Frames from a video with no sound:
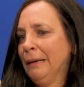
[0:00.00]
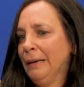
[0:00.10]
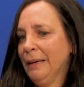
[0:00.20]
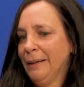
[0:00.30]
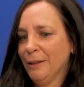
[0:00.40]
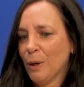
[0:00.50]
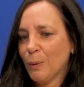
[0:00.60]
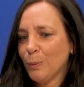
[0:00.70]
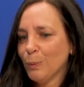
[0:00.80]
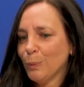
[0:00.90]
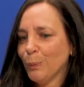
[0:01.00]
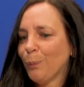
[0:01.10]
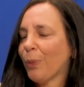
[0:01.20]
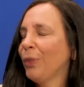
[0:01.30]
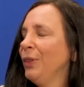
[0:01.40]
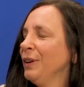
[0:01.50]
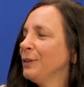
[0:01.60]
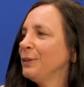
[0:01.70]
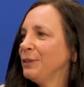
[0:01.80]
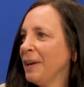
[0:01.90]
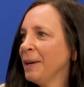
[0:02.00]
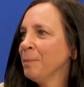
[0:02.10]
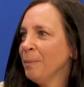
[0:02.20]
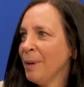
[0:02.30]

And this same